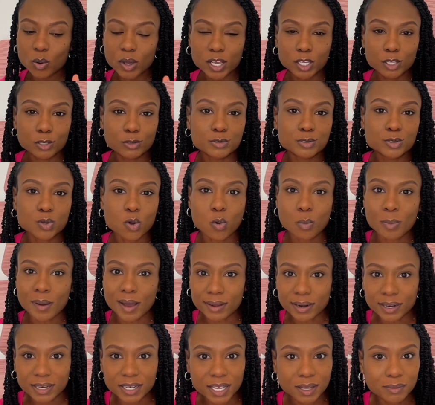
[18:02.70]
and you scope out
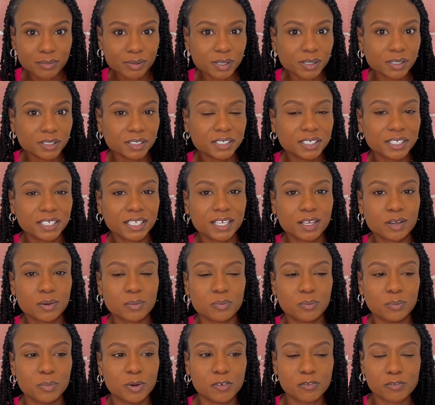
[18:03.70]
a neighborhood
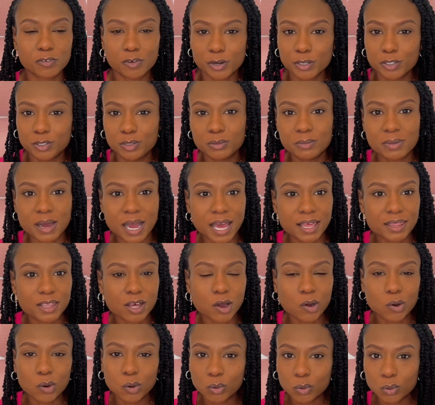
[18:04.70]
before you buy the
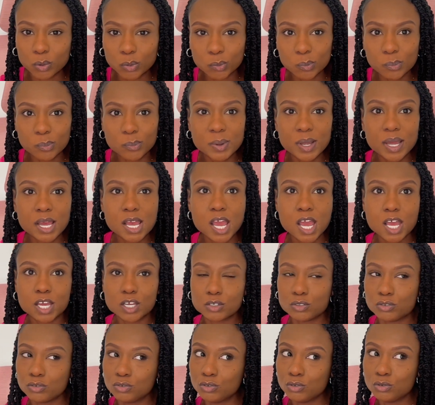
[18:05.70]
home,
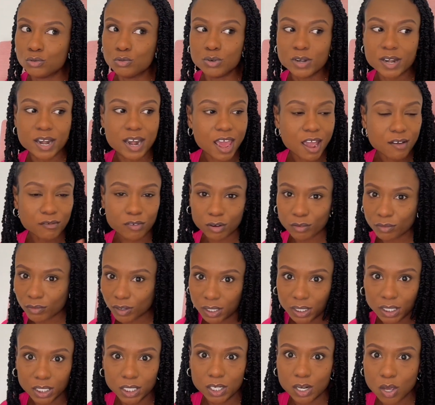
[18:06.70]
you never
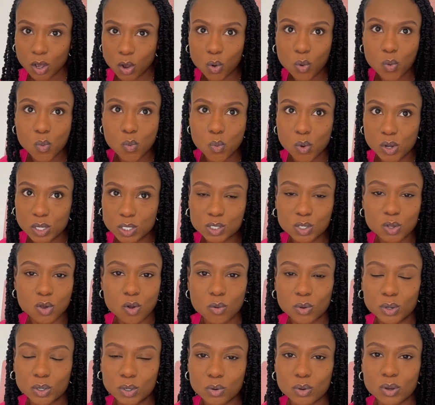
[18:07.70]
really know what's
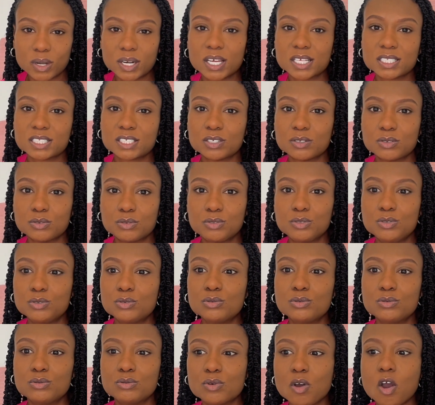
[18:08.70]
going on until
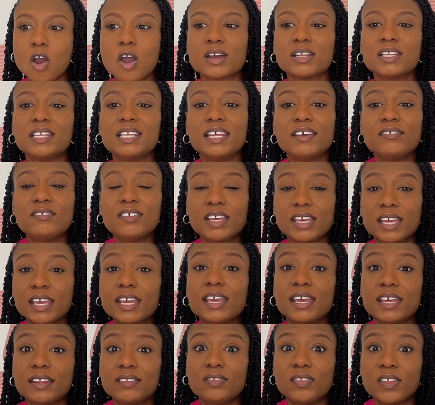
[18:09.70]
you are living
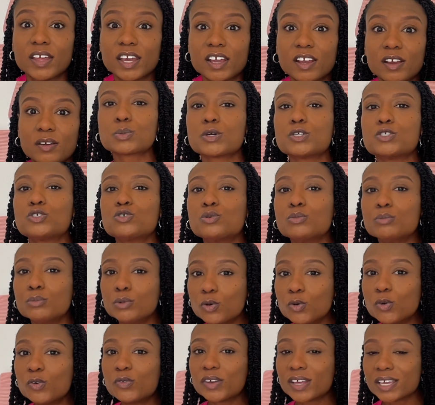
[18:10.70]
in there. Once you
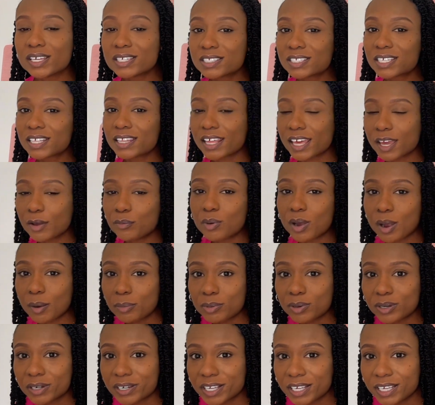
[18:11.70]
move into that
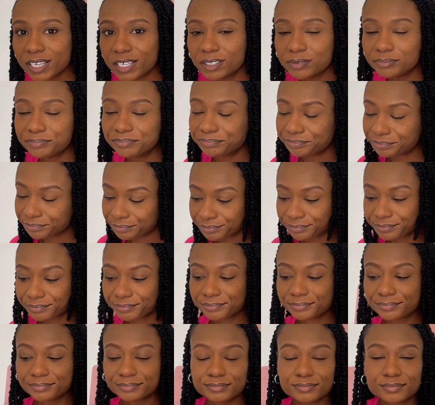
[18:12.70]
property,
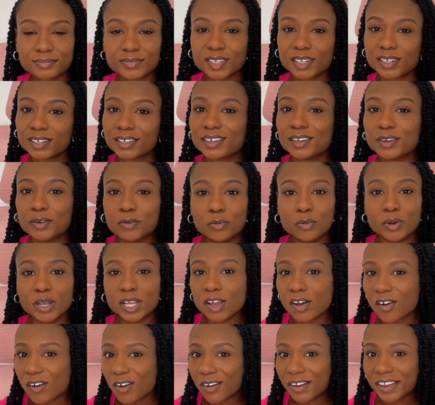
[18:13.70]
we
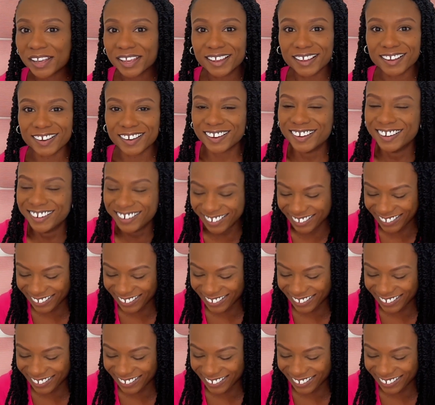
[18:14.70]
all here.